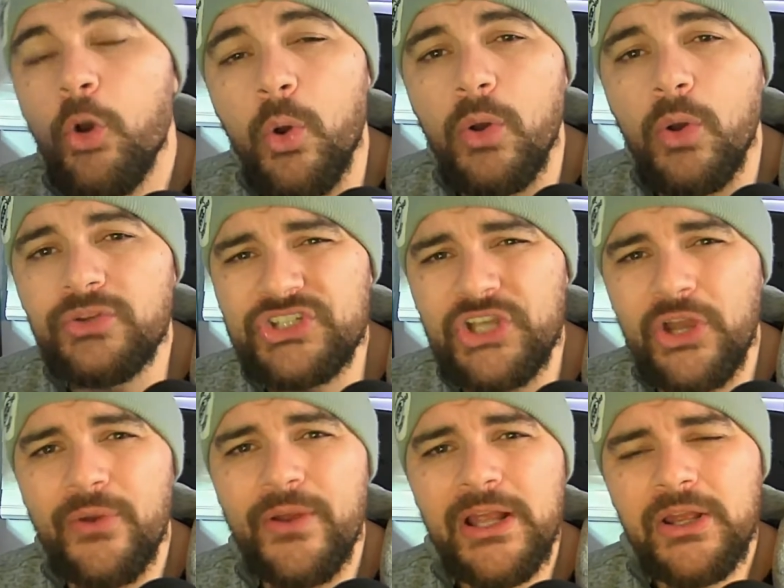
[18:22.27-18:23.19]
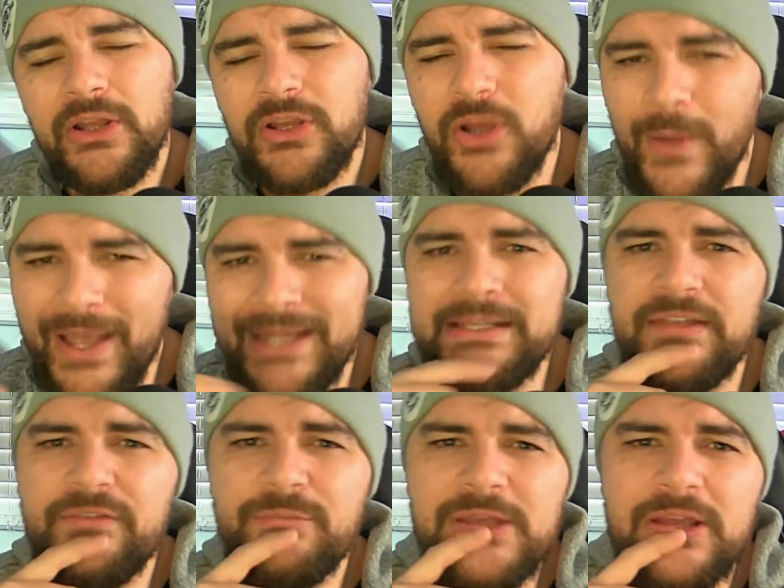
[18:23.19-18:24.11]
Also, go ahead and
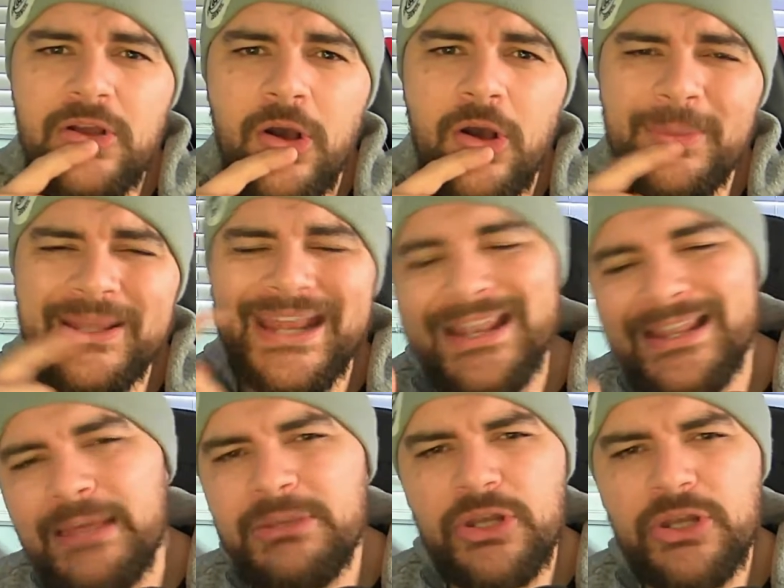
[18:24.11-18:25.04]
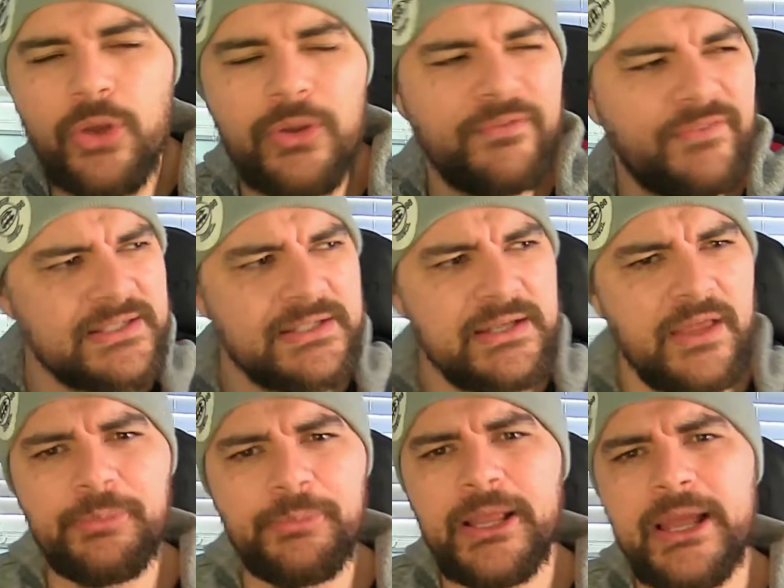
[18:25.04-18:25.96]
leave me a comment and let me know if there's
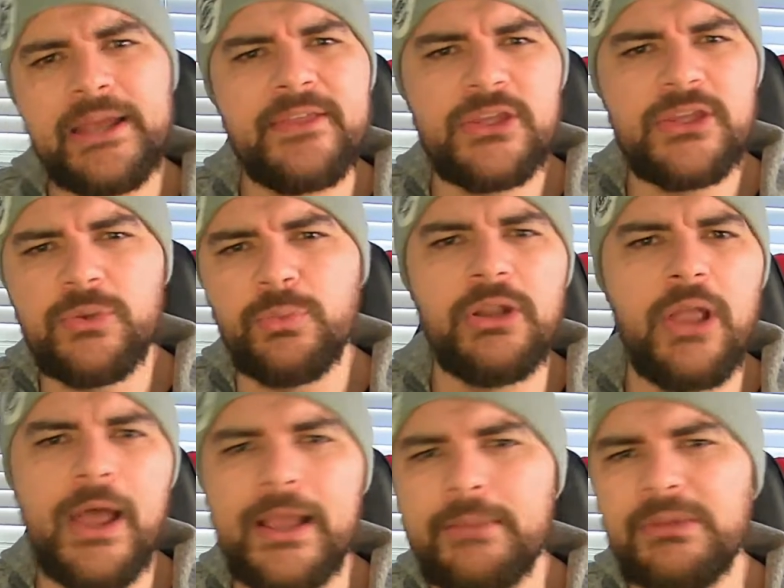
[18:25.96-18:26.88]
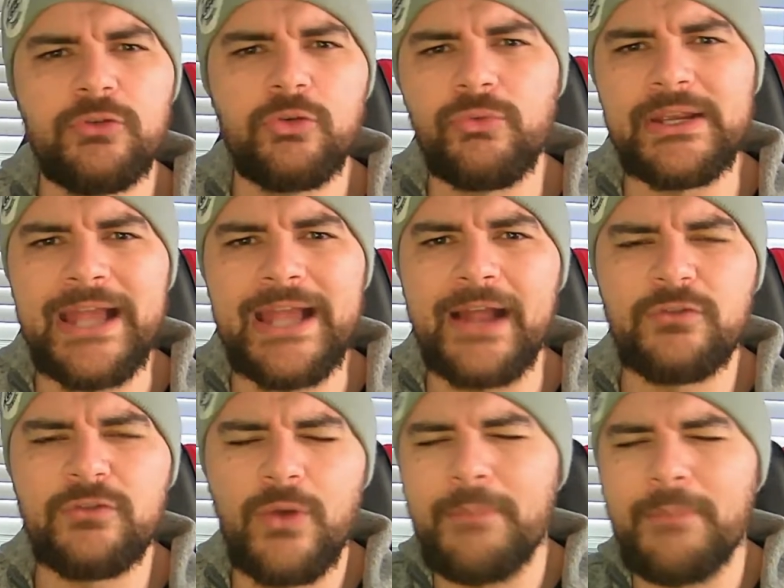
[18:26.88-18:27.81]
another player that you would like me to
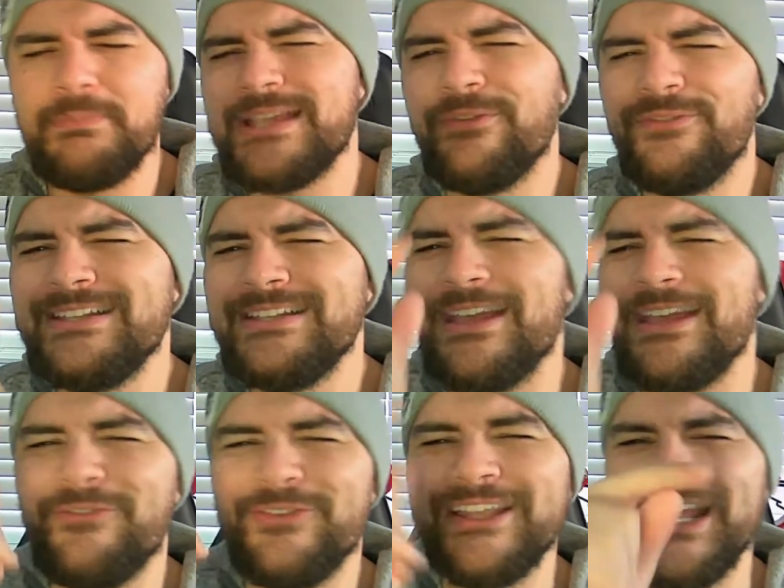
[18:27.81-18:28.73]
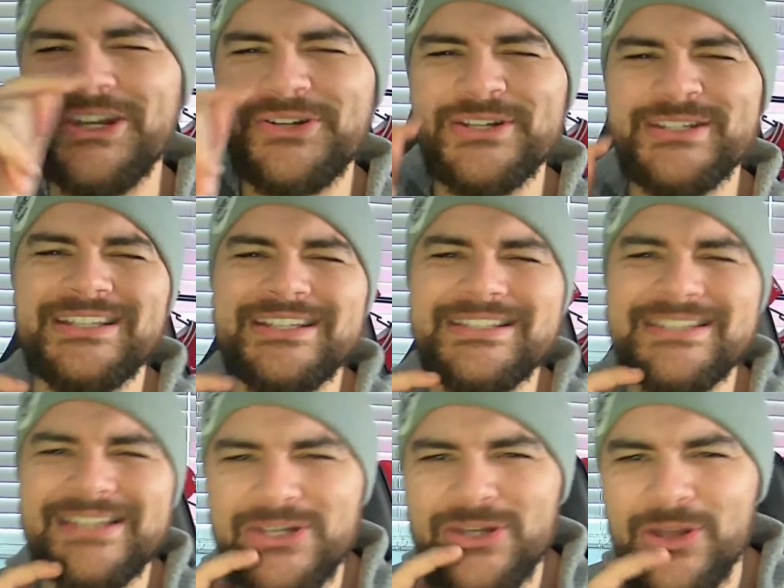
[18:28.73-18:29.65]
react to. I'm definitely, definitely interested
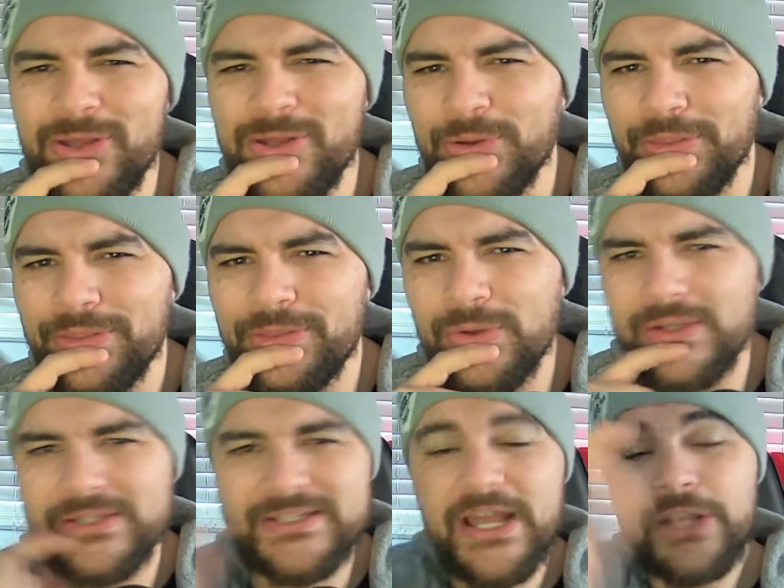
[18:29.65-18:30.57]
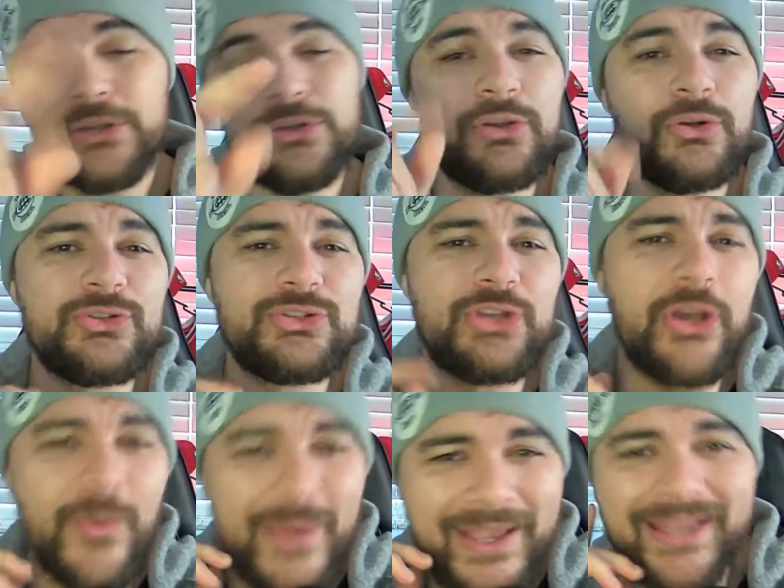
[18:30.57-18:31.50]
to know your thoughts. You can also
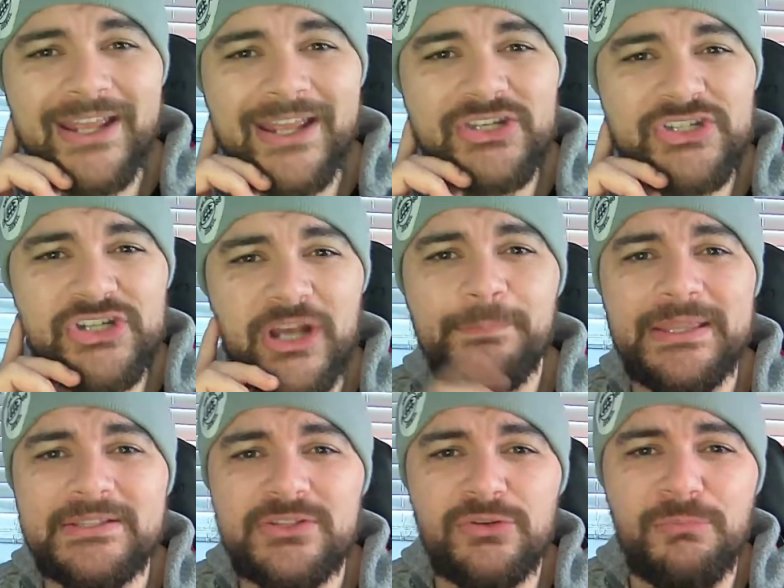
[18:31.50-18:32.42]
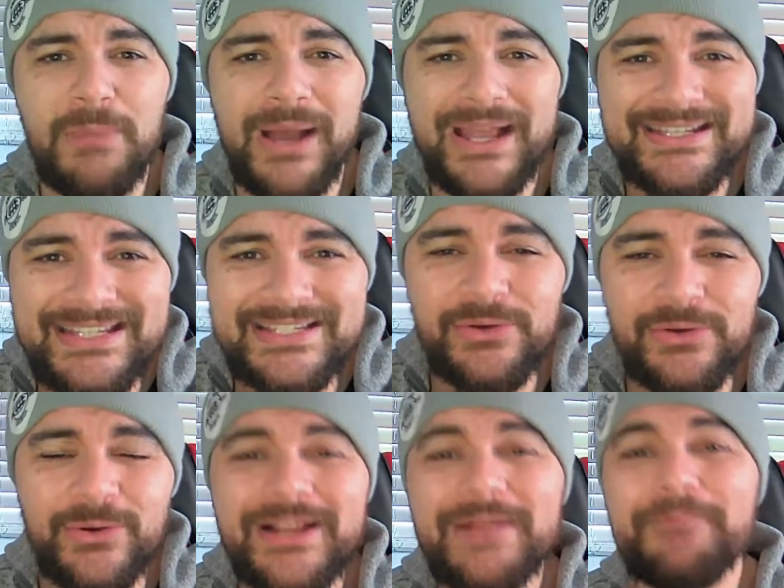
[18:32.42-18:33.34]
go ahead and jump into my
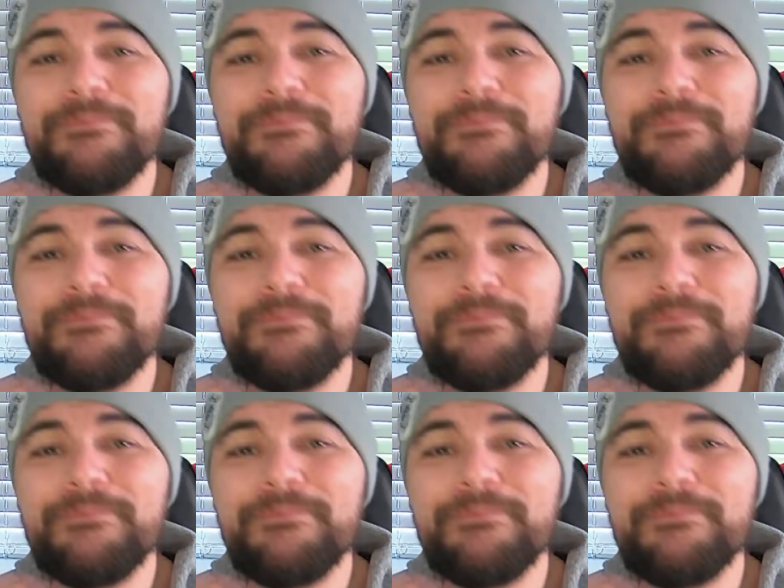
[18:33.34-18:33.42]
Discord